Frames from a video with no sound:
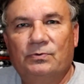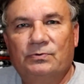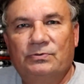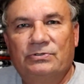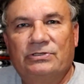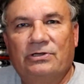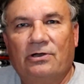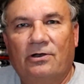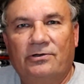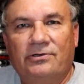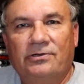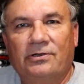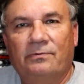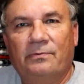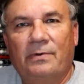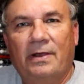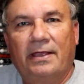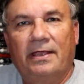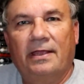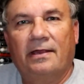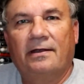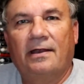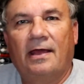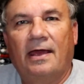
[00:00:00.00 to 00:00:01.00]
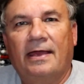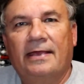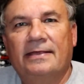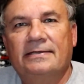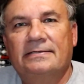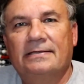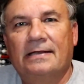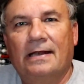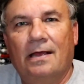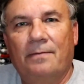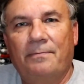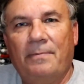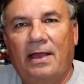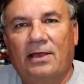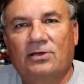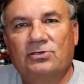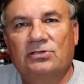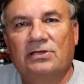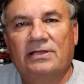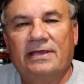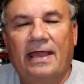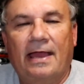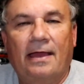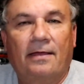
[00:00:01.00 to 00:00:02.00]
start to recognize that I'm
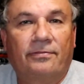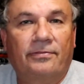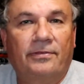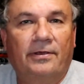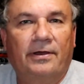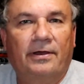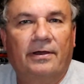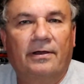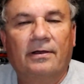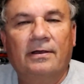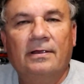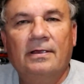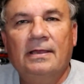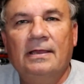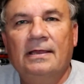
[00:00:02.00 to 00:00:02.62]
actually out there.